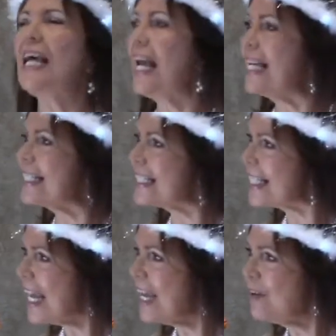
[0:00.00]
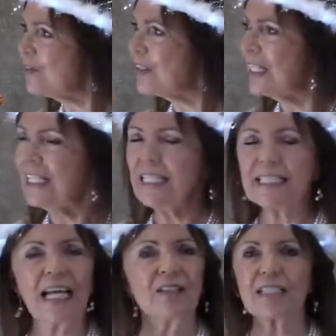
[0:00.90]
and safe is
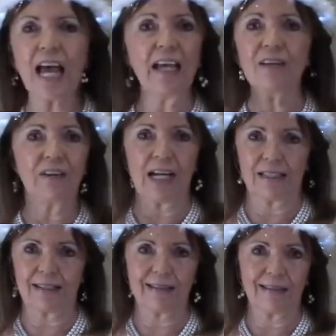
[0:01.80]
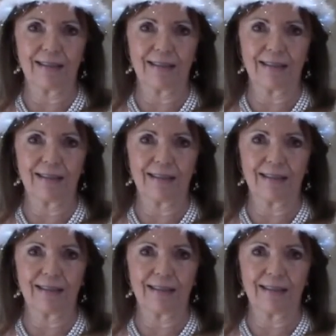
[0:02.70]
outside of us.